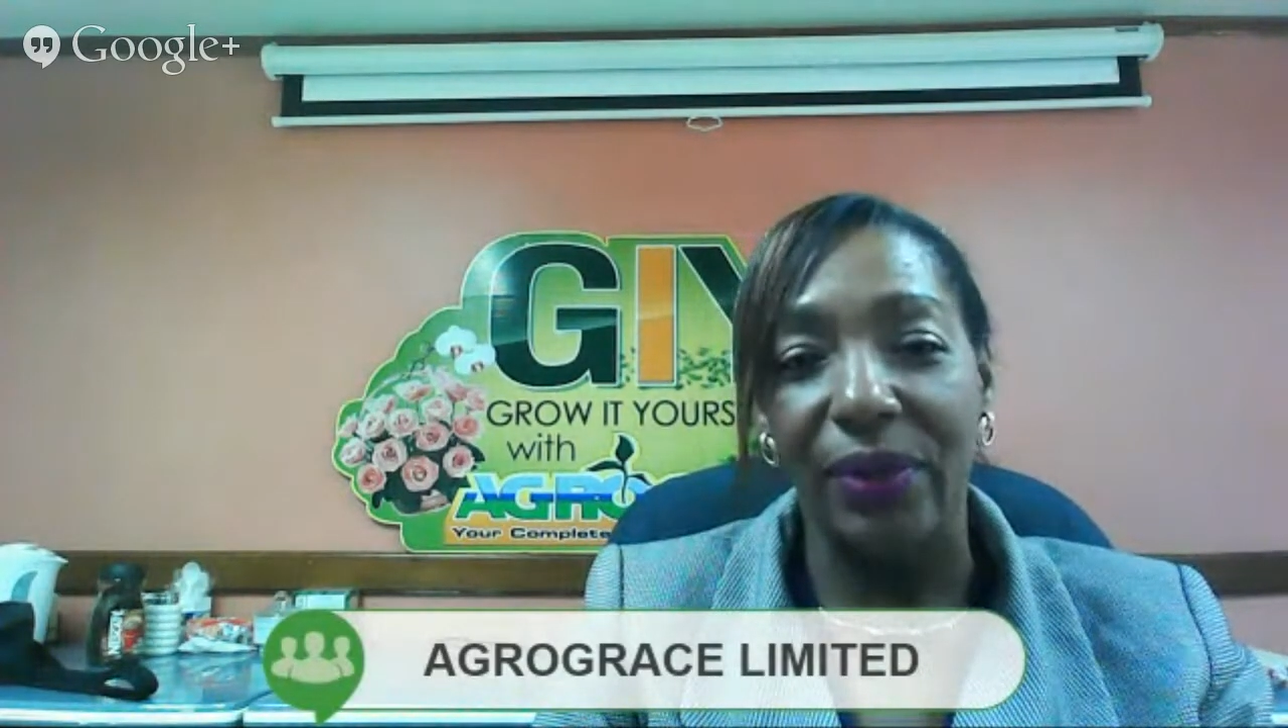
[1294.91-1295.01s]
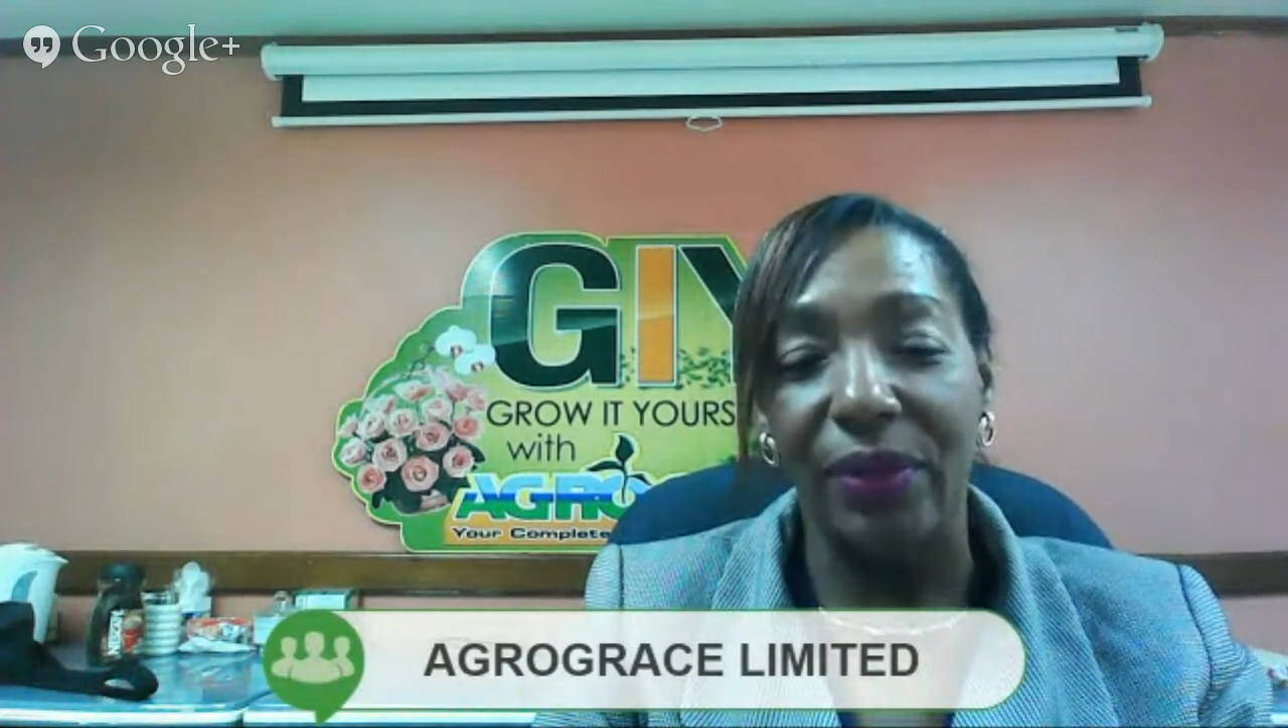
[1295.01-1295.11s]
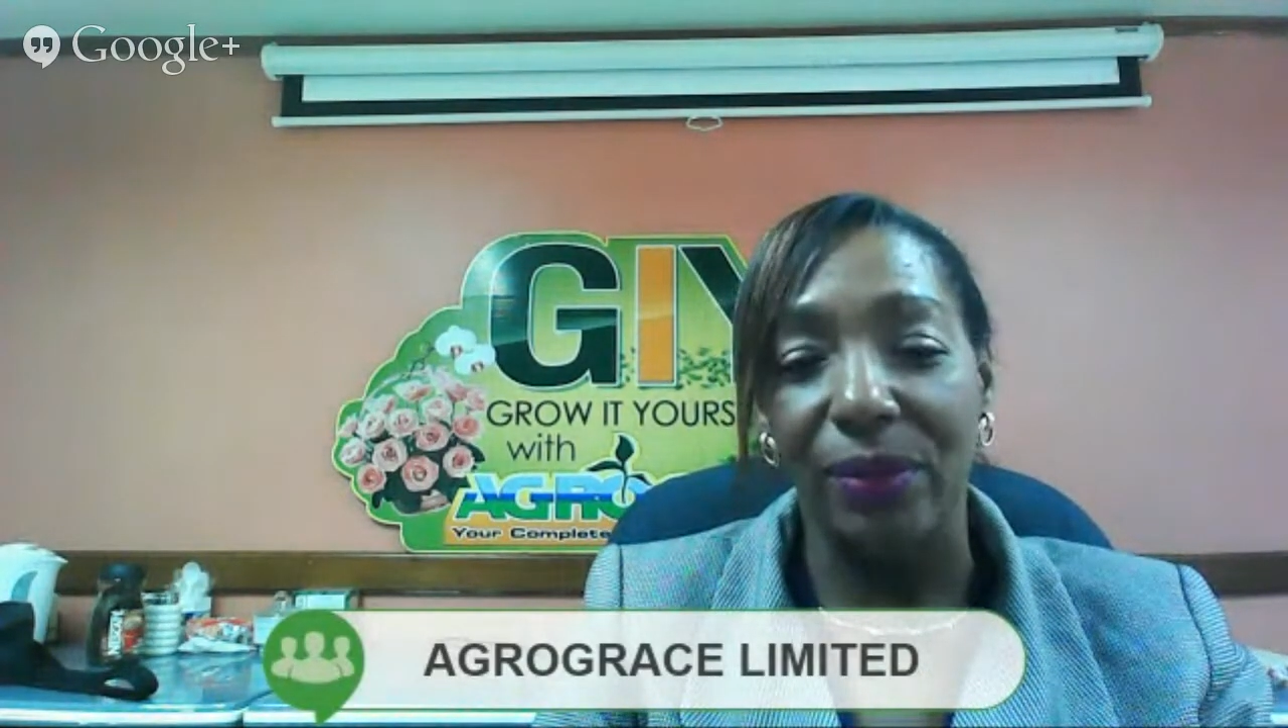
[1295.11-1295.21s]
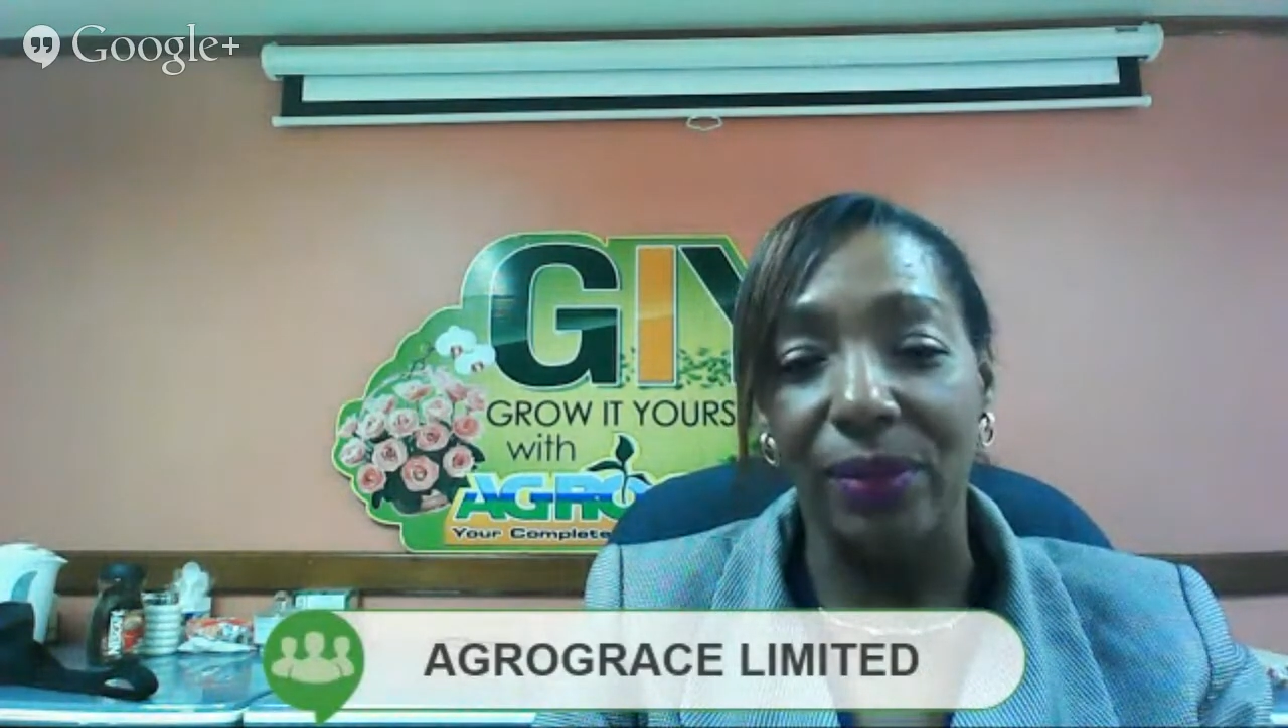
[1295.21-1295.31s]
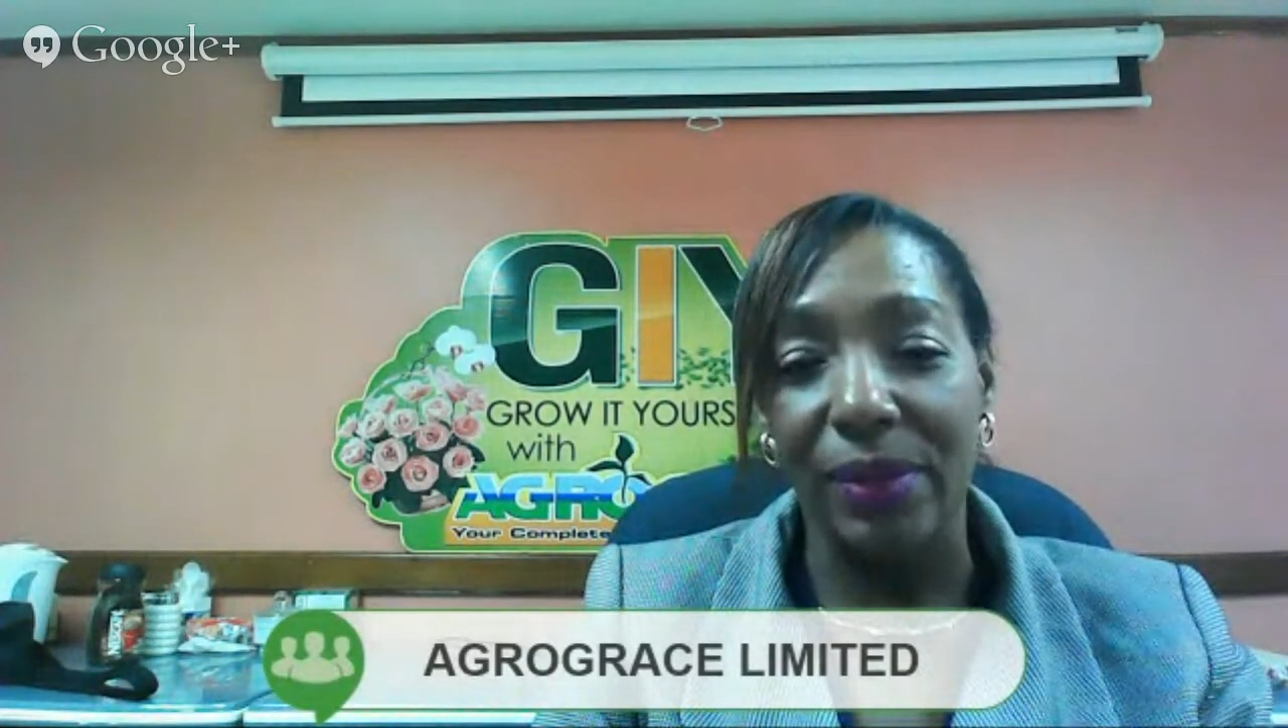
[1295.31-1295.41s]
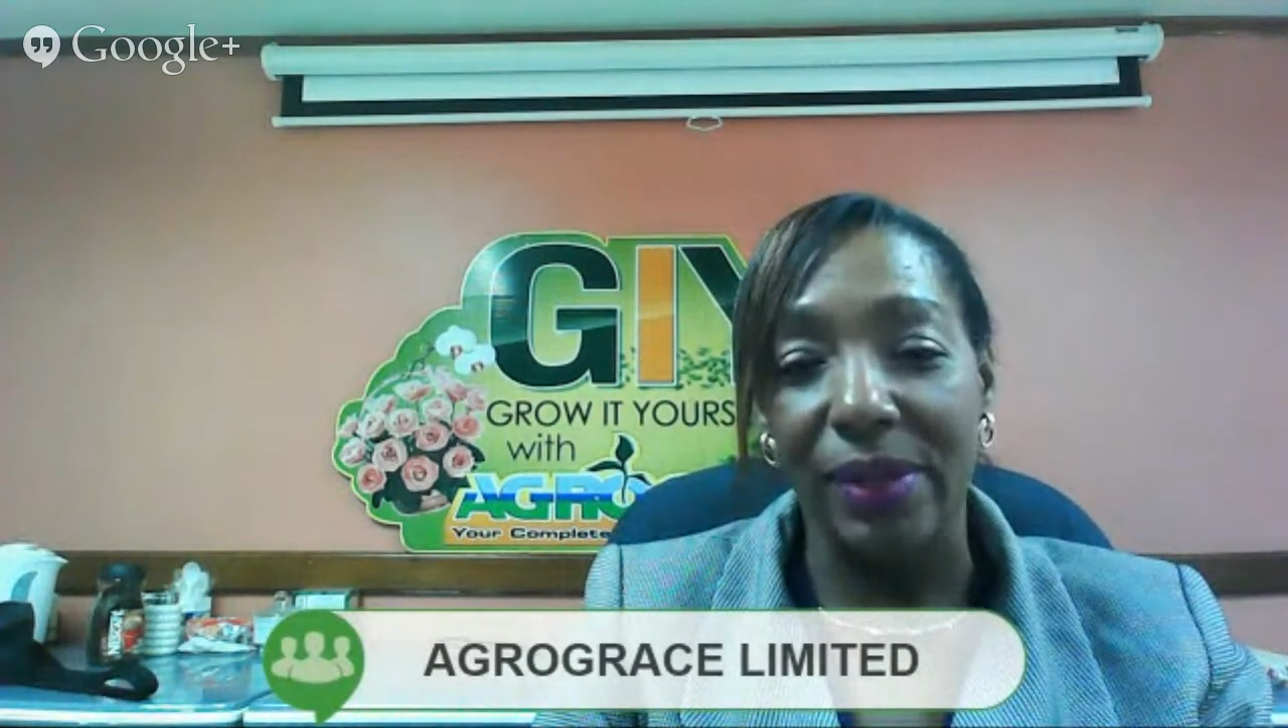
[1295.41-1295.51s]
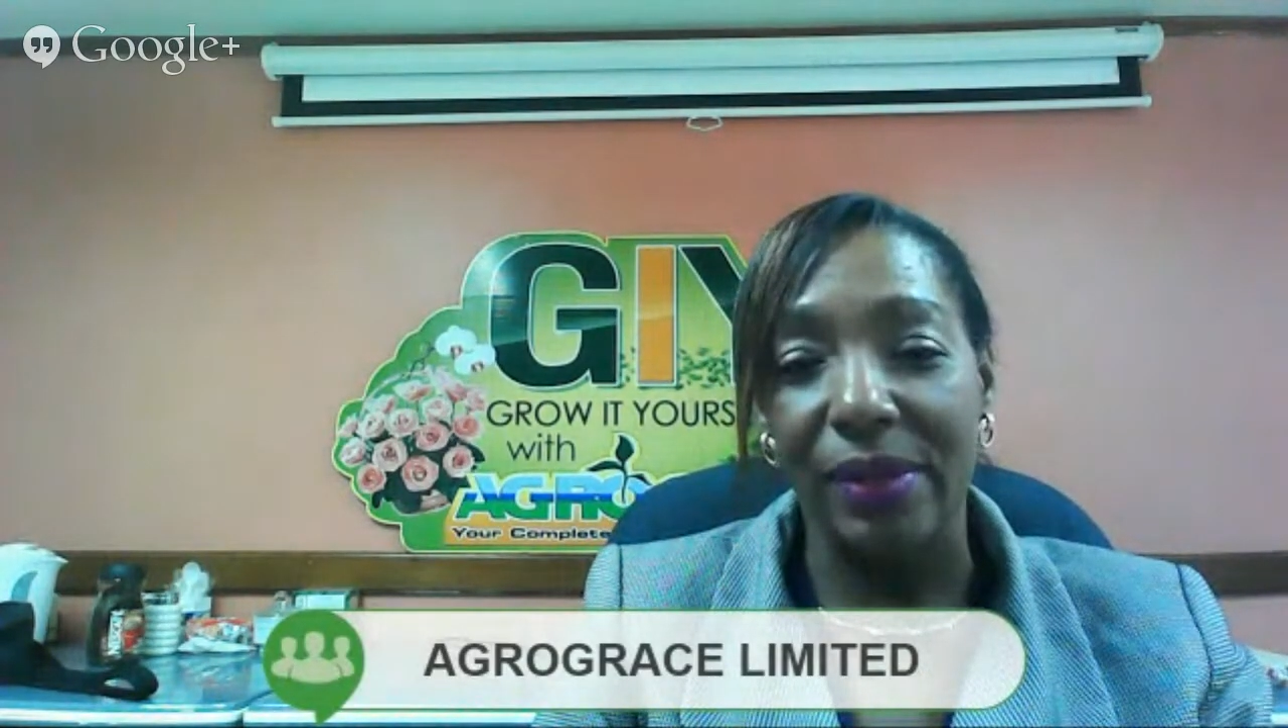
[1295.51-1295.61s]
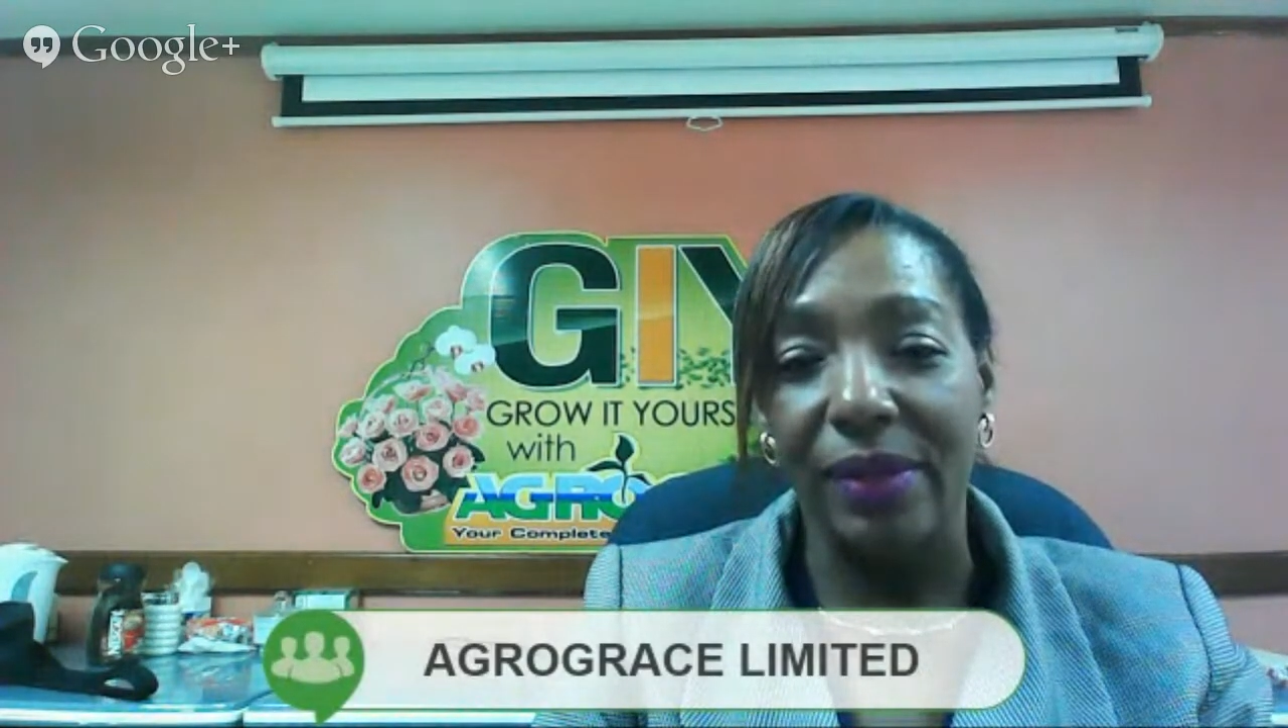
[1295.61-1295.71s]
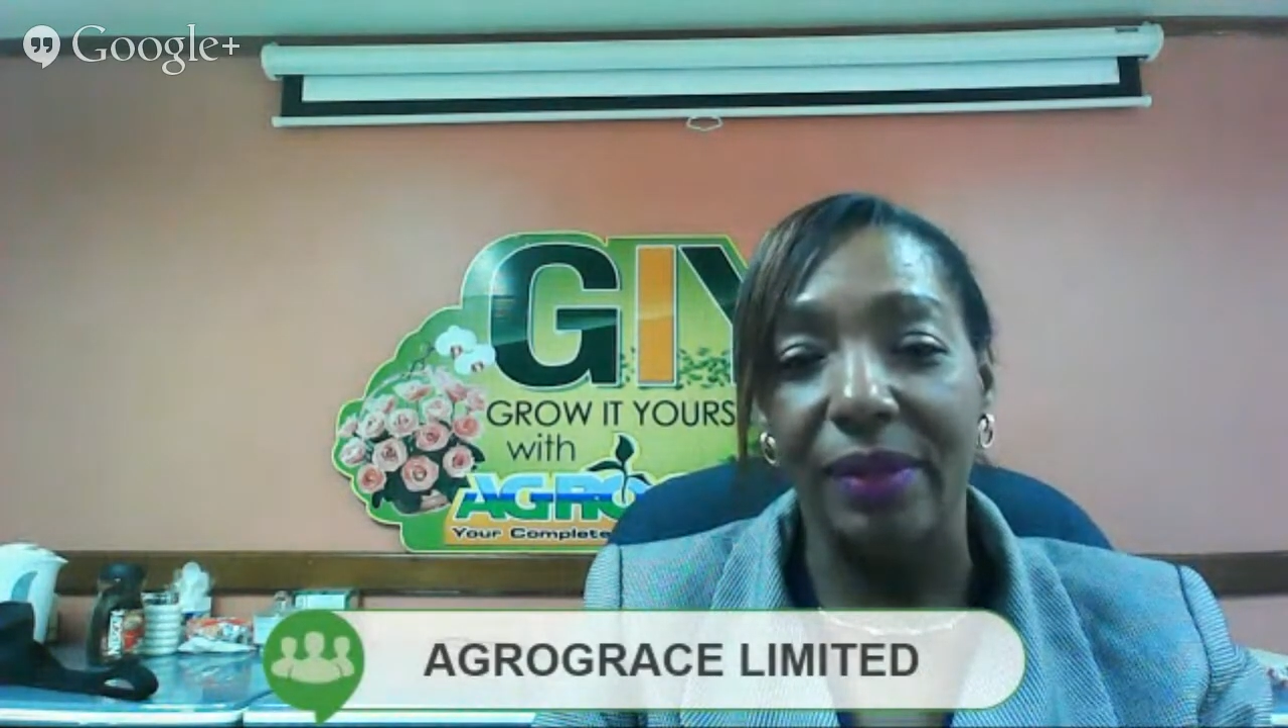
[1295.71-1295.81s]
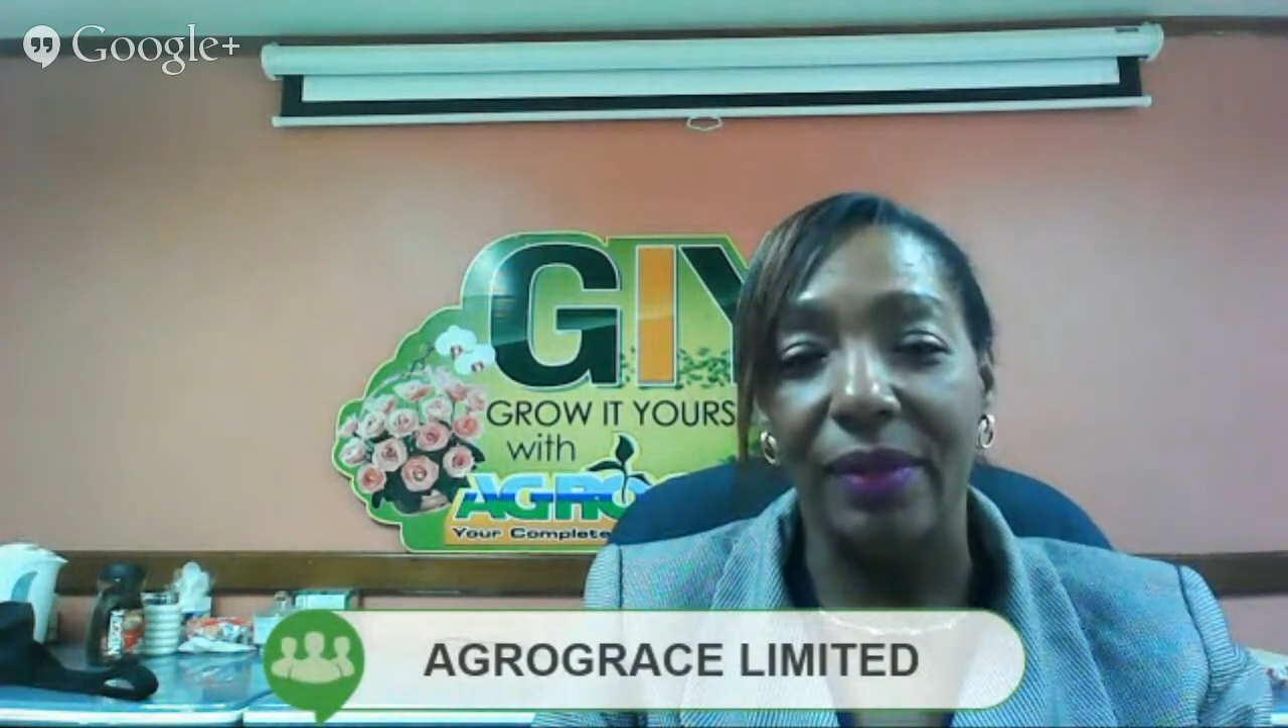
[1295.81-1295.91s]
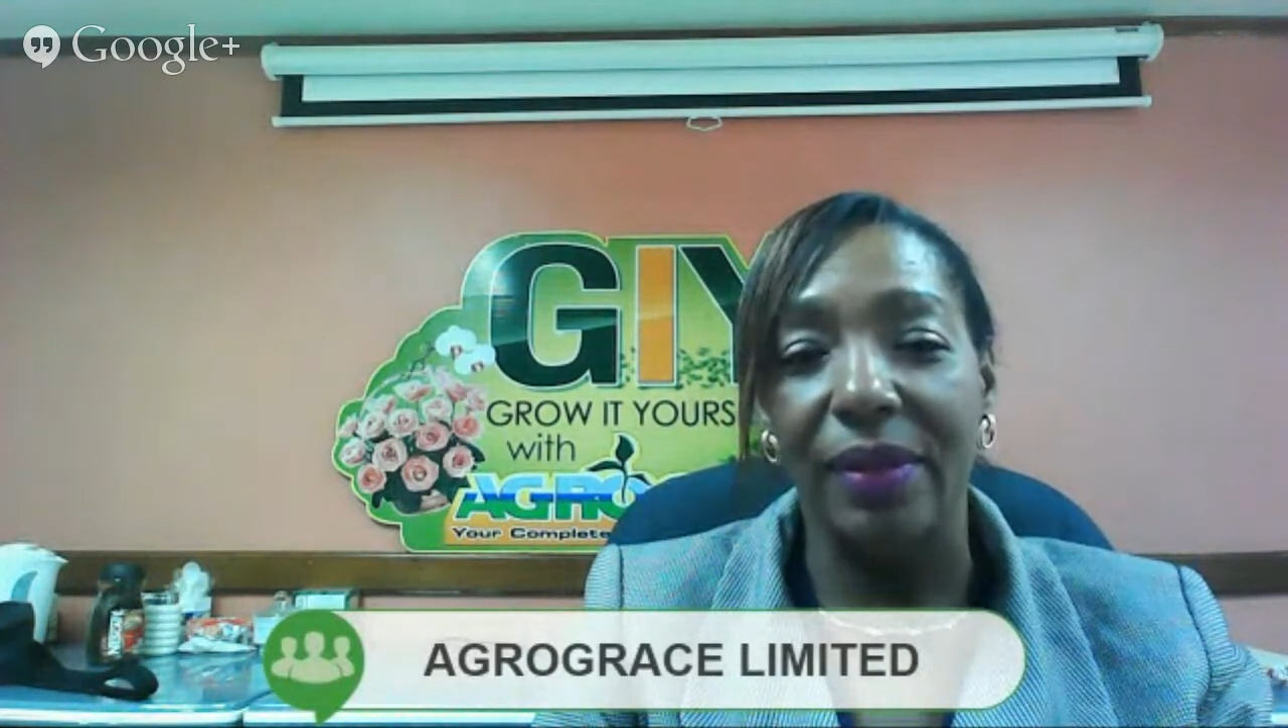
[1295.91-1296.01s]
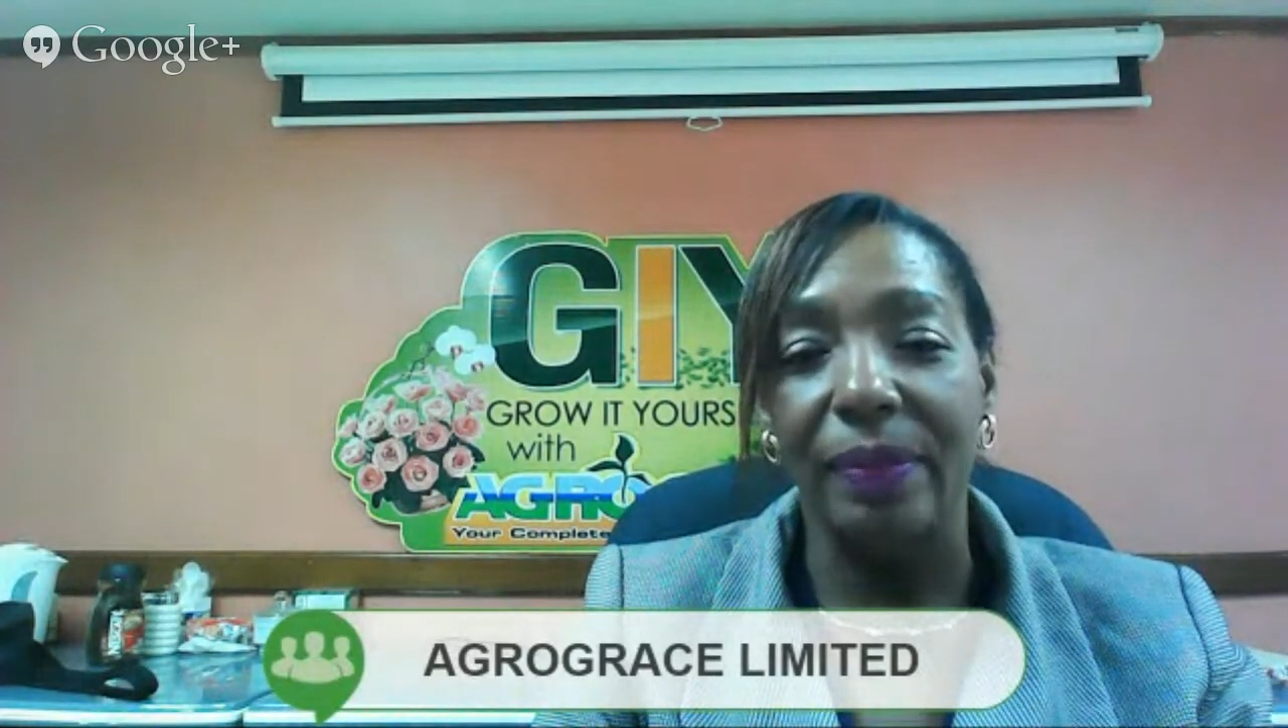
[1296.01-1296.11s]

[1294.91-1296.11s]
for the roots